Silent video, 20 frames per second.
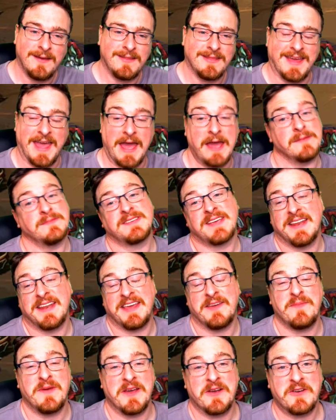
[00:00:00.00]
game's going to
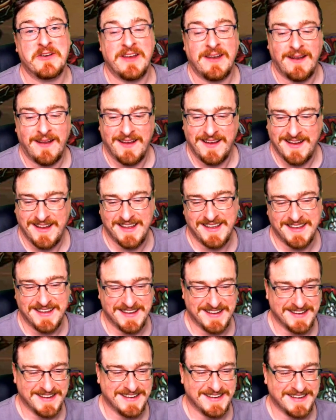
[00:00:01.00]
give me a crit?
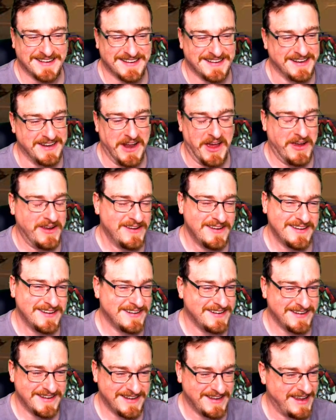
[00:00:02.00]
No,
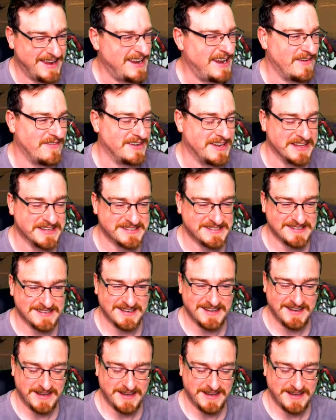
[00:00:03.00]
it never does.